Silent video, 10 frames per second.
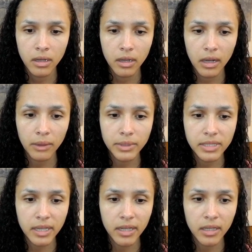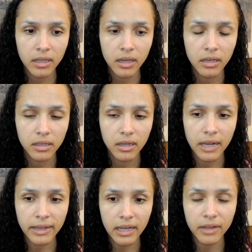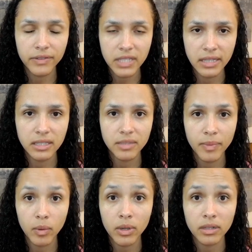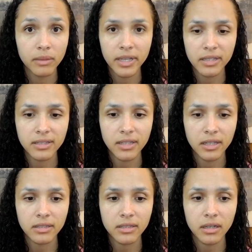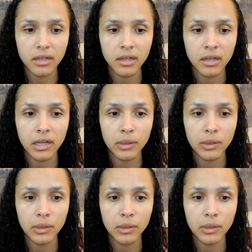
I would say I kind of have said this, but one of the biggest things uh,